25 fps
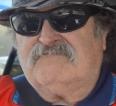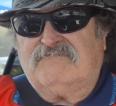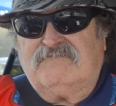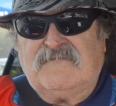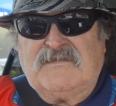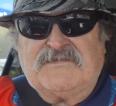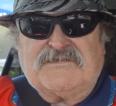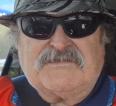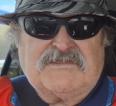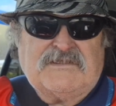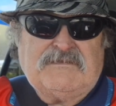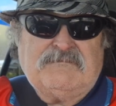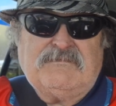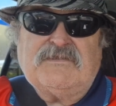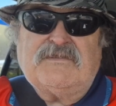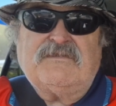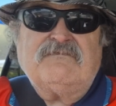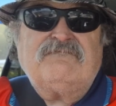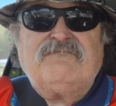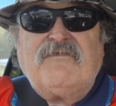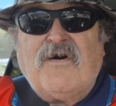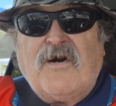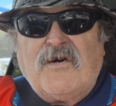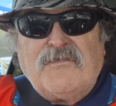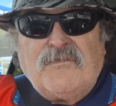it's going to be the
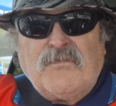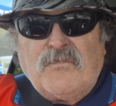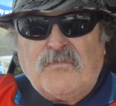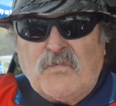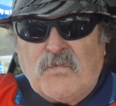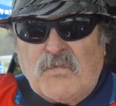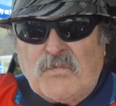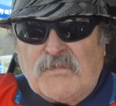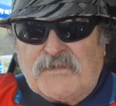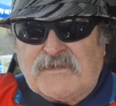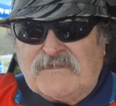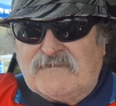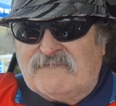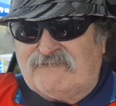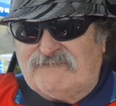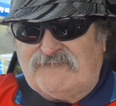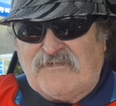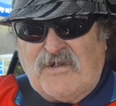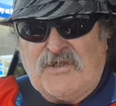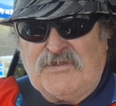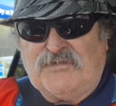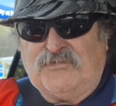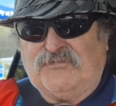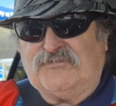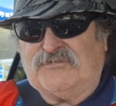final warning, the
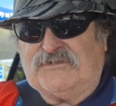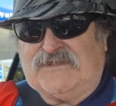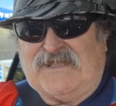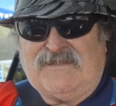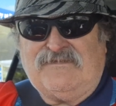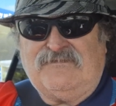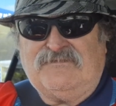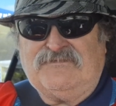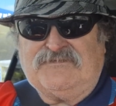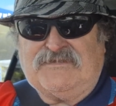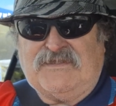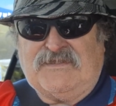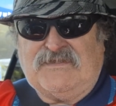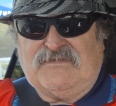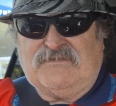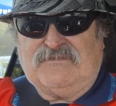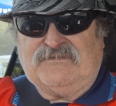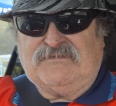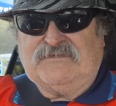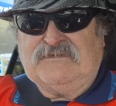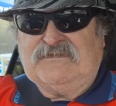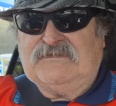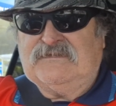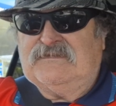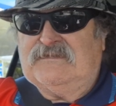final
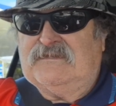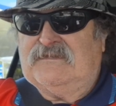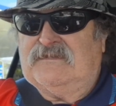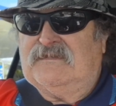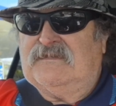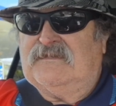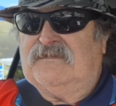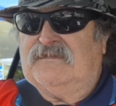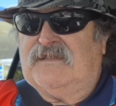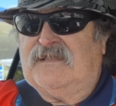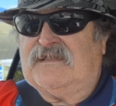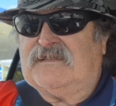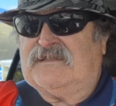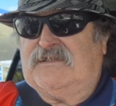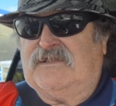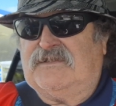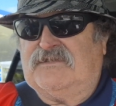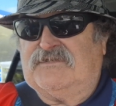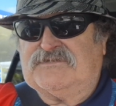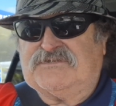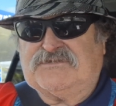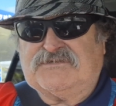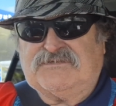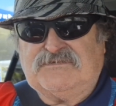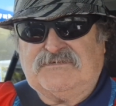countdown, that
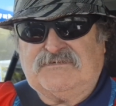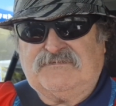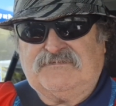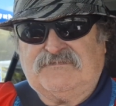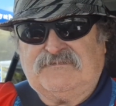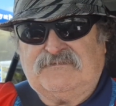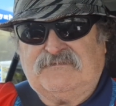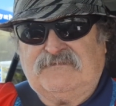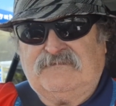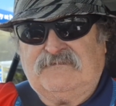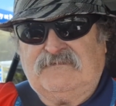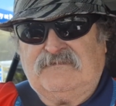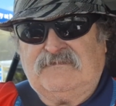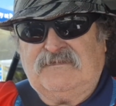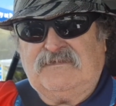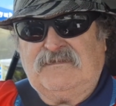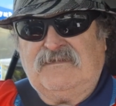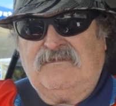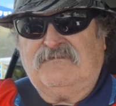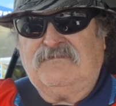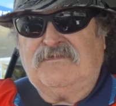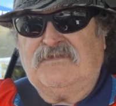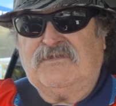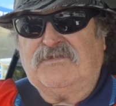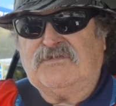kind of stuff. You
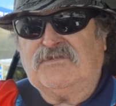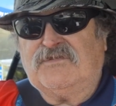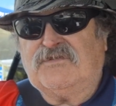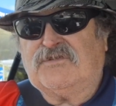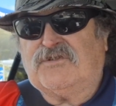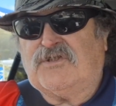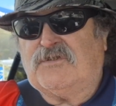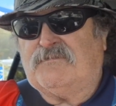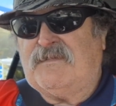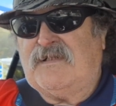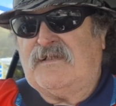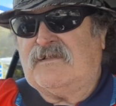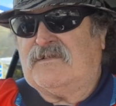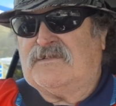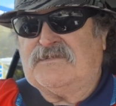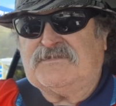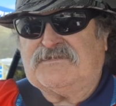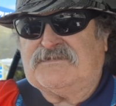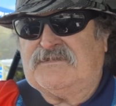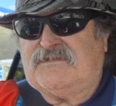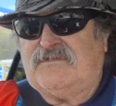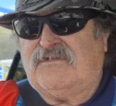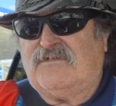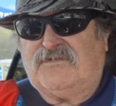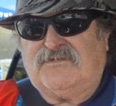know, they're going to come out because
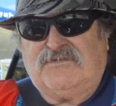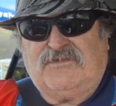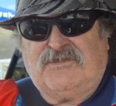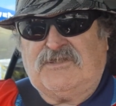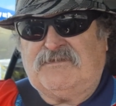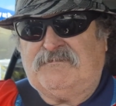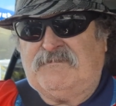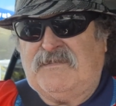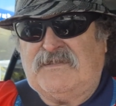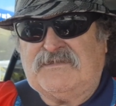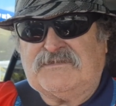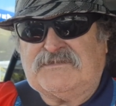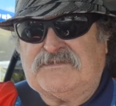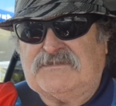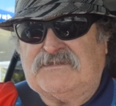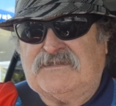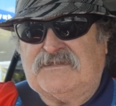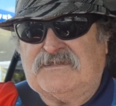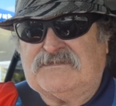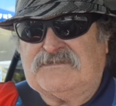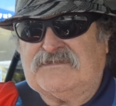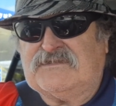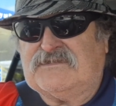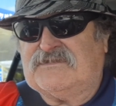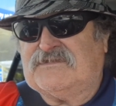they're not going to come out to
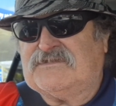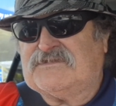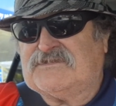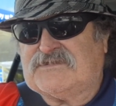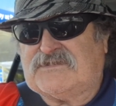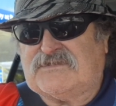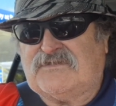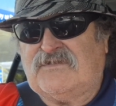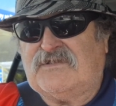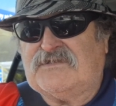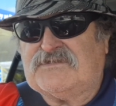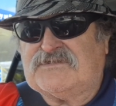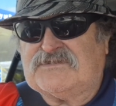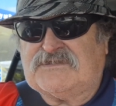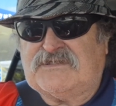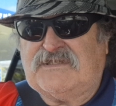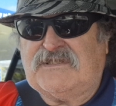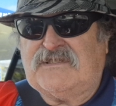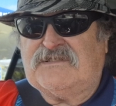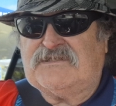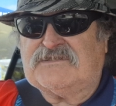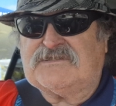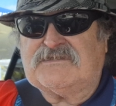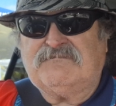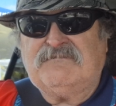this. They're going to sky
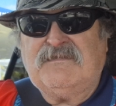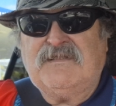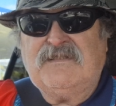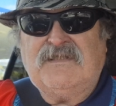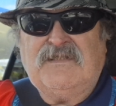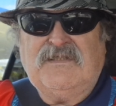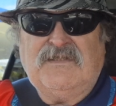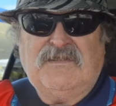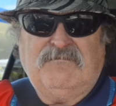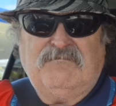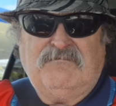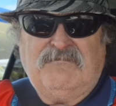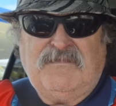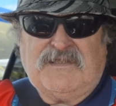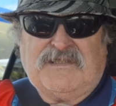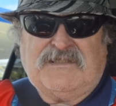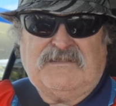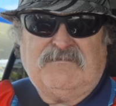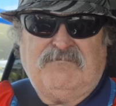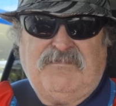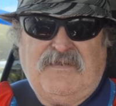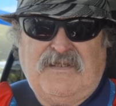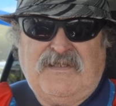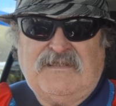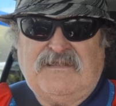skate and make
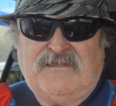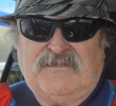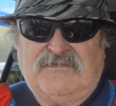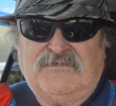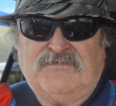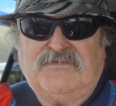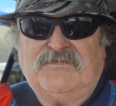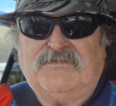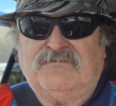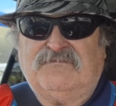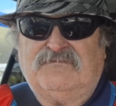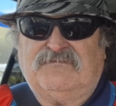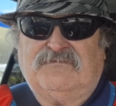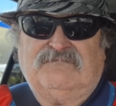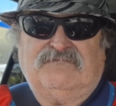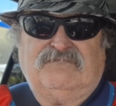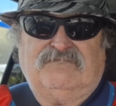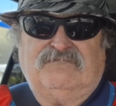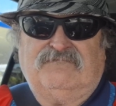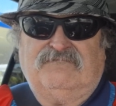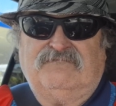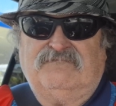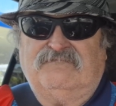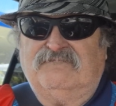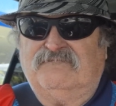you pay another,
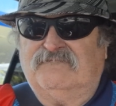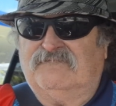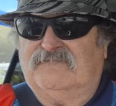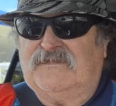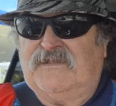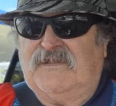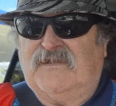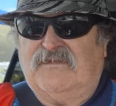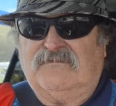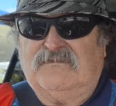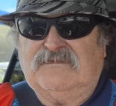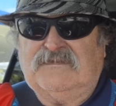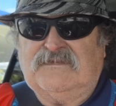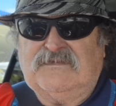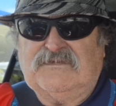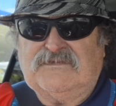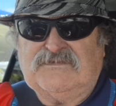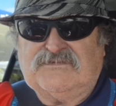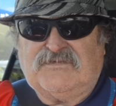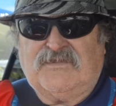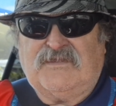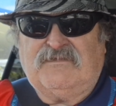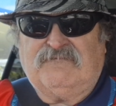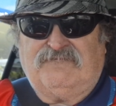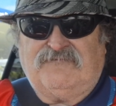you know,
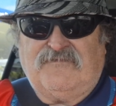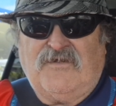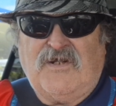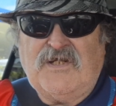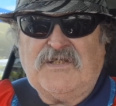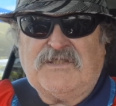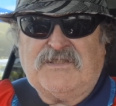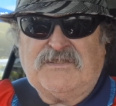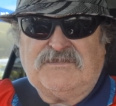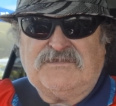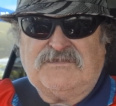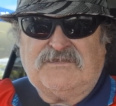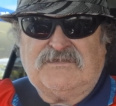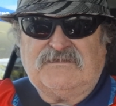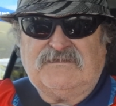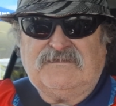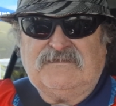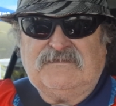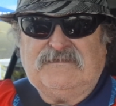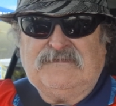trying to frighten you